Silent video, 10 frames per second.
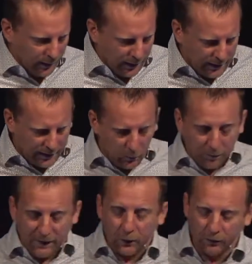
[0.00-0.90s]
and it
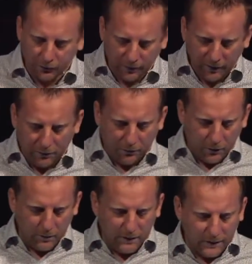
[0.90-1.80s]
would be good for about
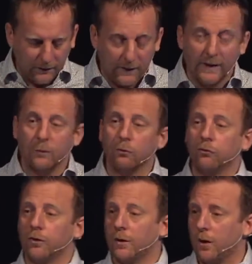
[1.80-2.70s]
30 minutes, and then it would
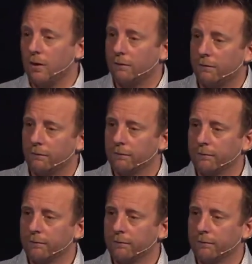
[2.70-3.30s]
shut off.